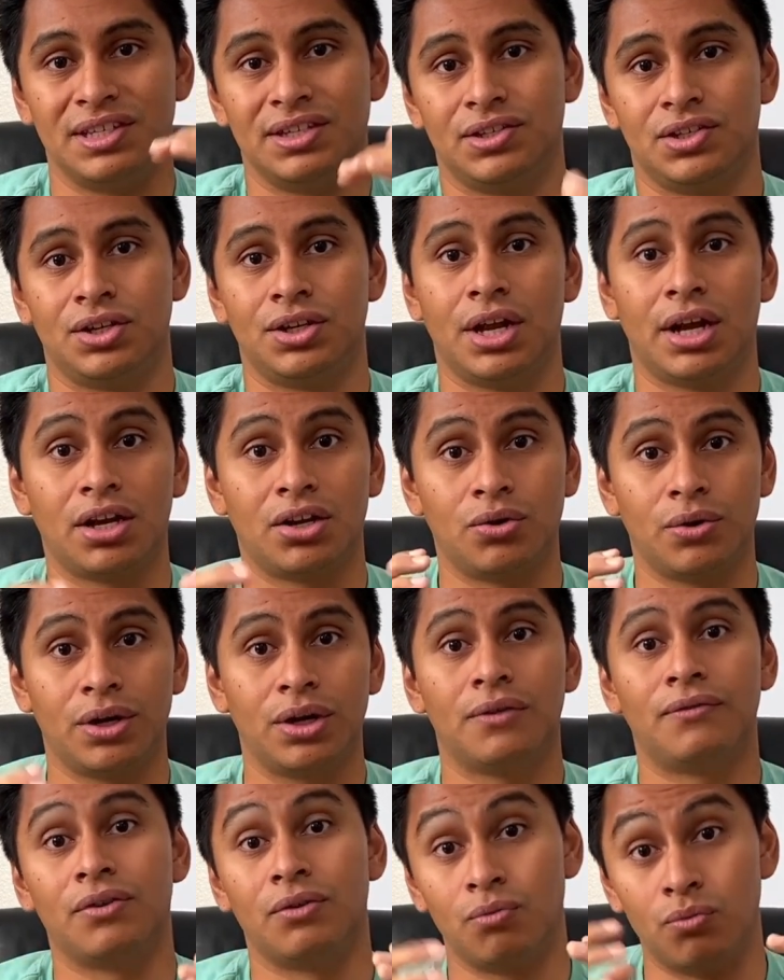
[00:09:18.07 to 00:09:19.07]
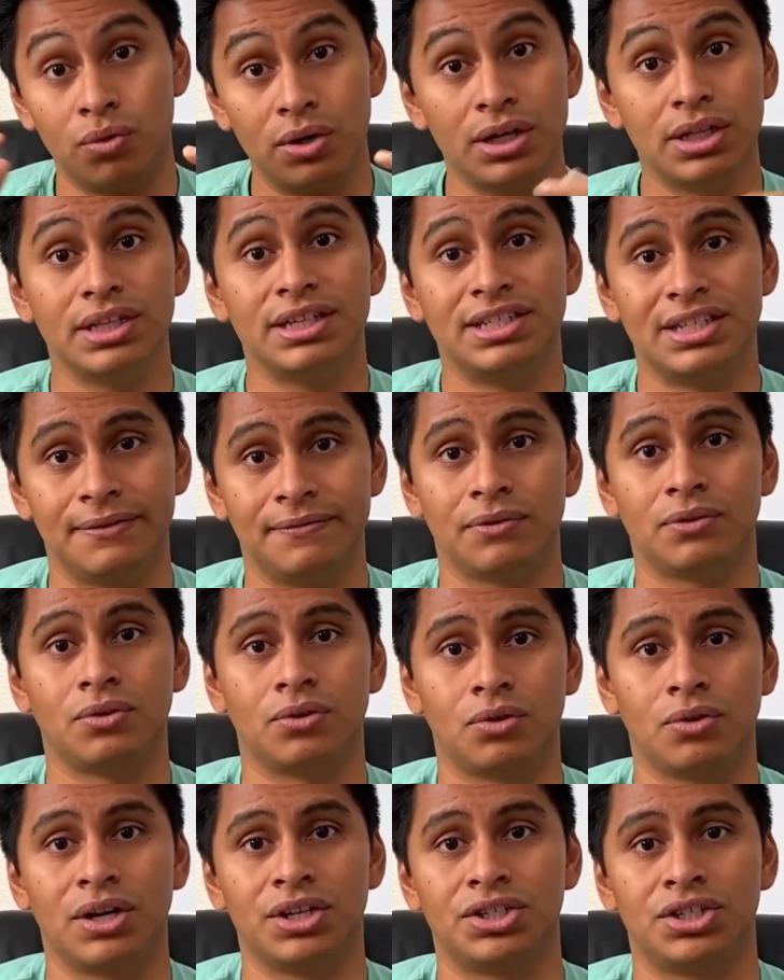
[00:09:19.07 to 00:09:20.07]
So you're not going over really difficult
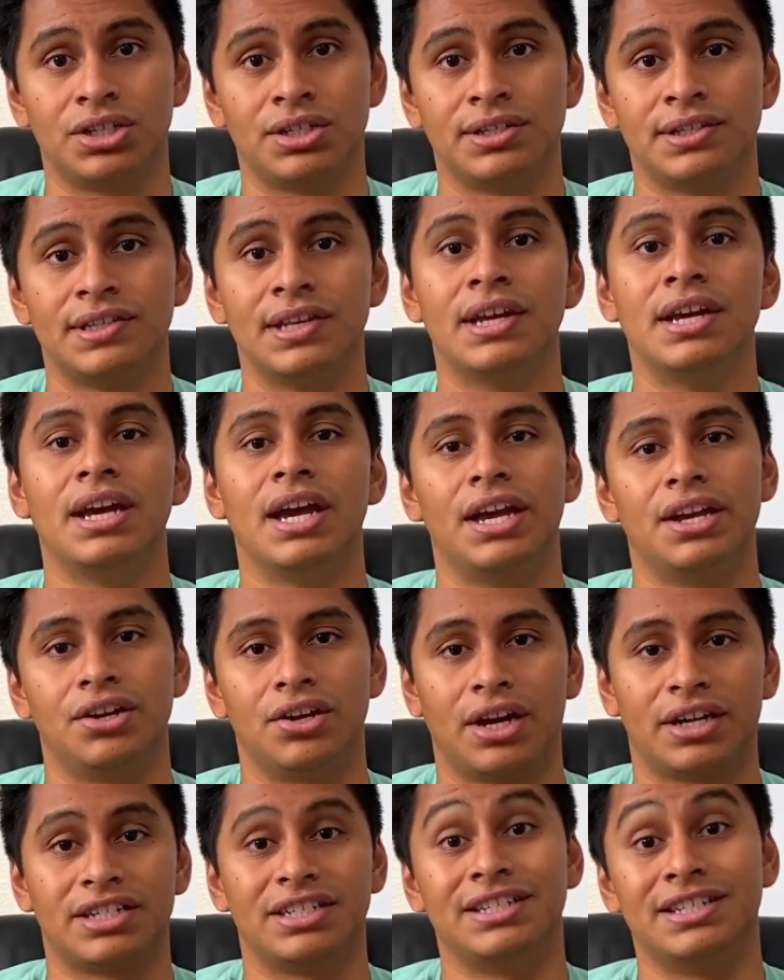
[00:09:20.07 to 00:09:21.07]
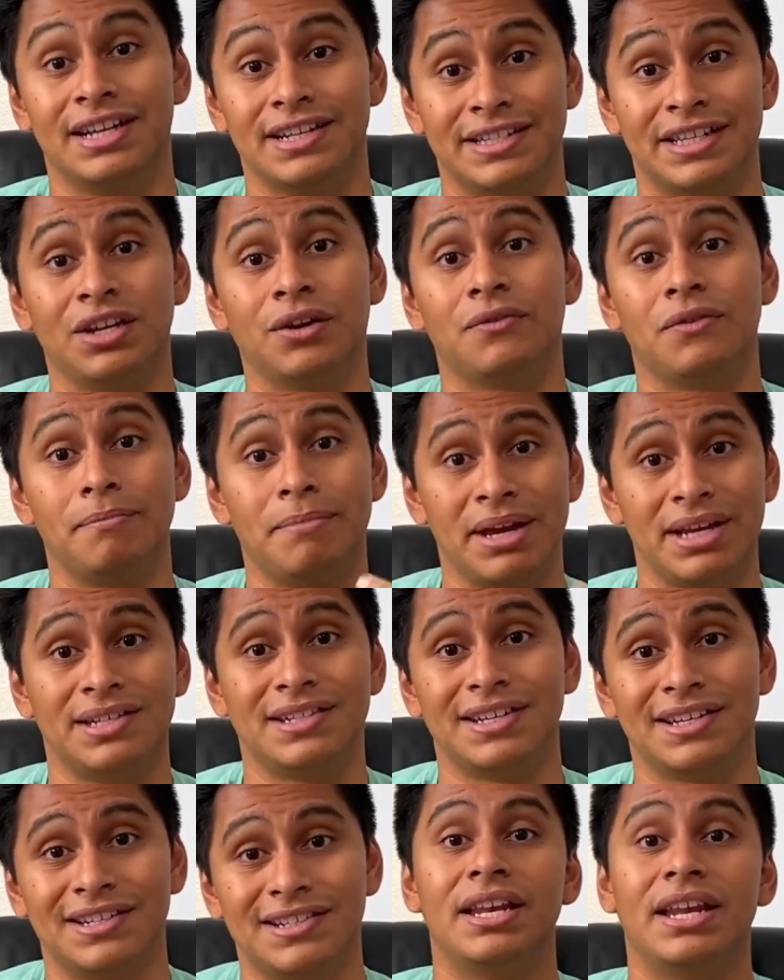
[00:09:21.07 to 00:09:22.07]
questions and you're actually testing over
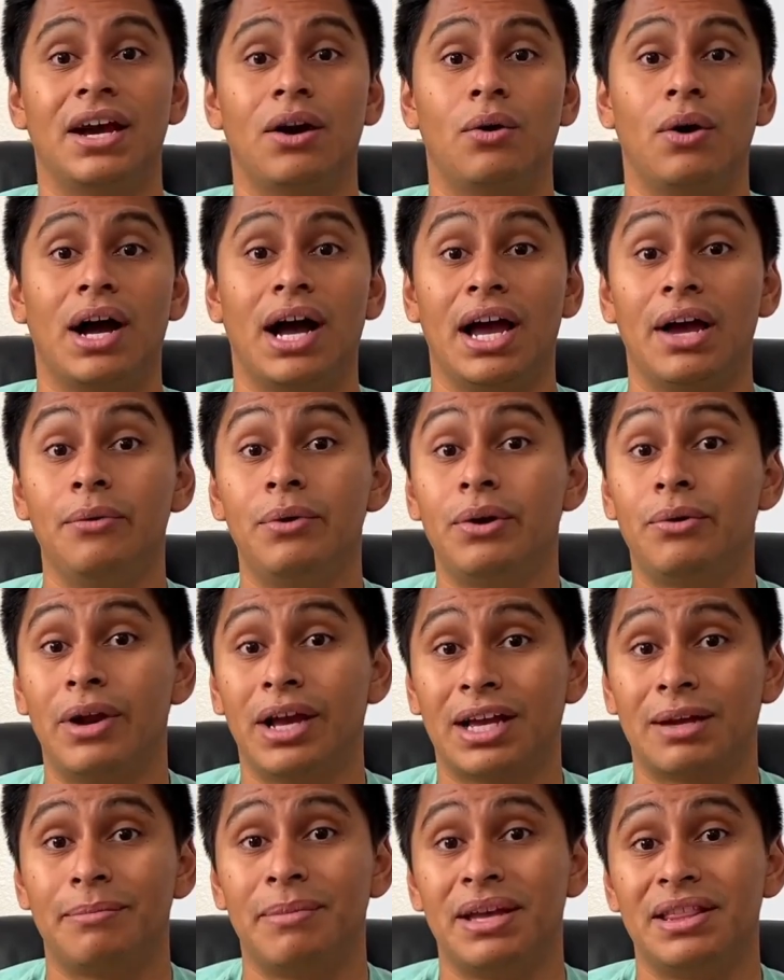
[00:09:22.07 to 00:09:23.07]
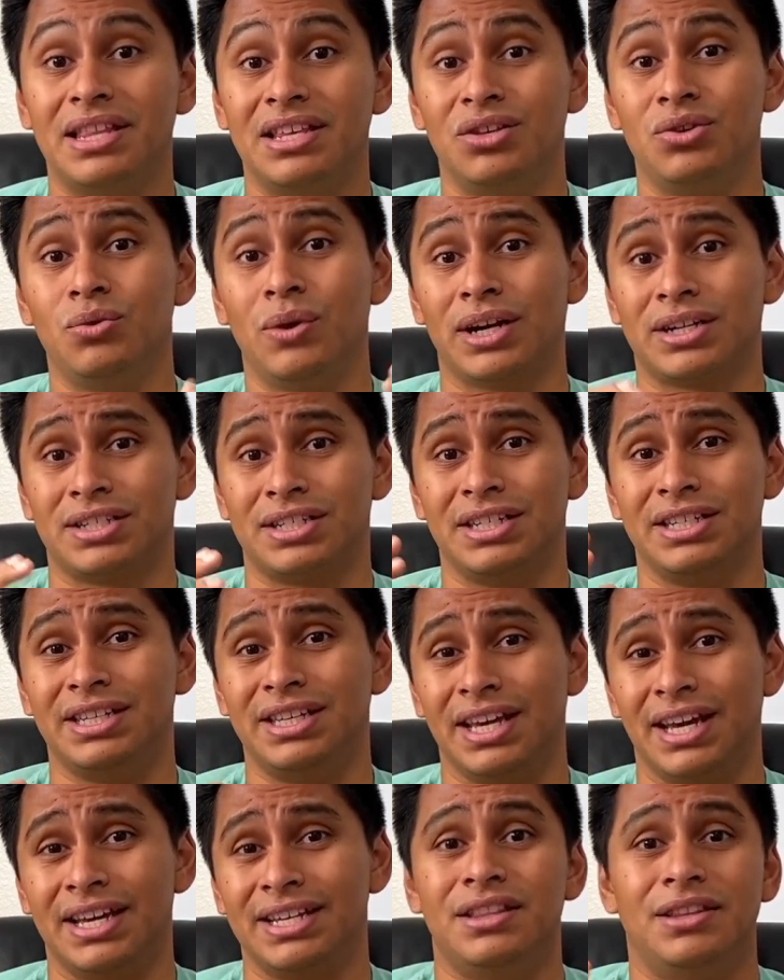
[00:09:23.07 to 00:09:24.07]
basics. Now, I would recommend that you actually
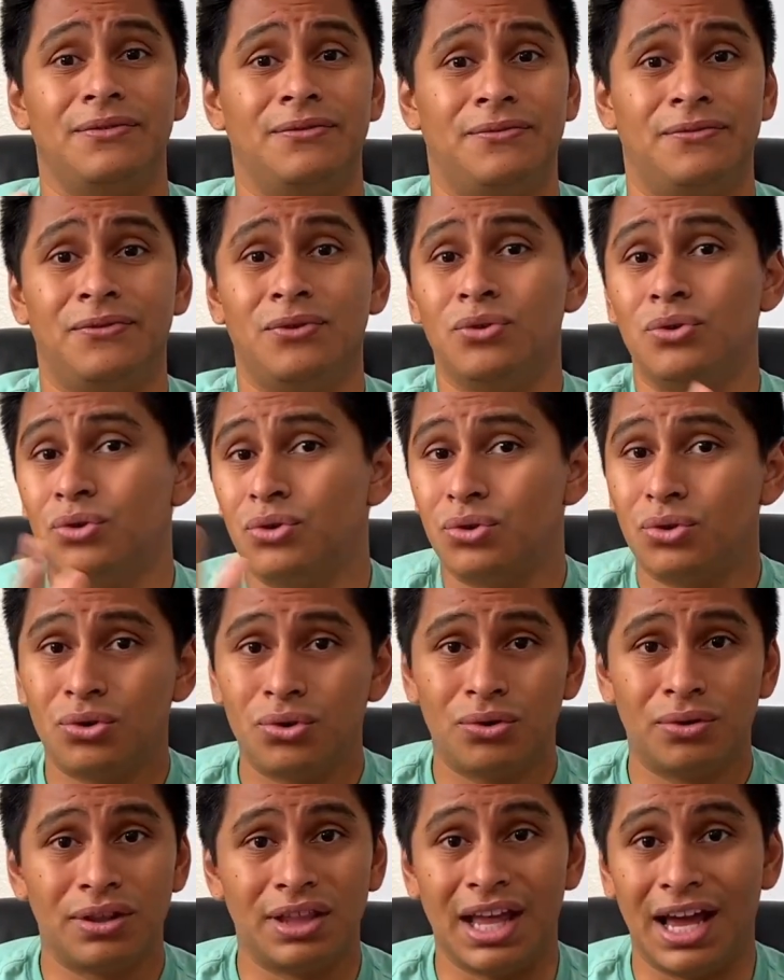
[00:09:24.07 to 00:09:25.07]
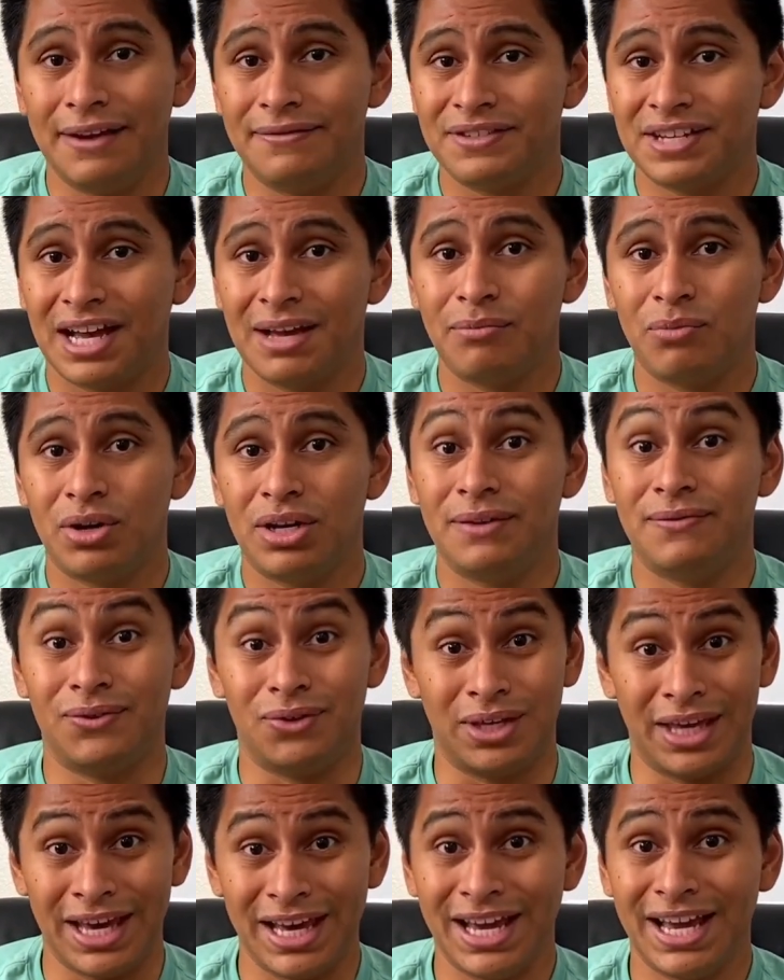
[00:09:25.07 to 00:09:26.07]
get the full lifetime one if you
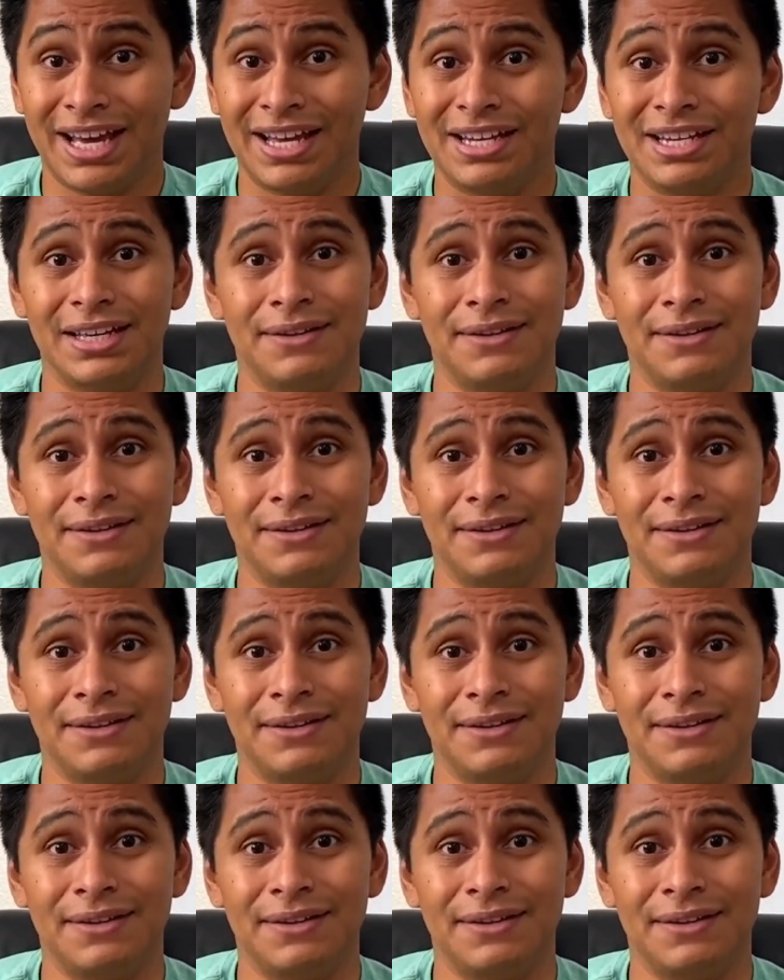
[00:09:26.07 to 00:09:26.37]
can.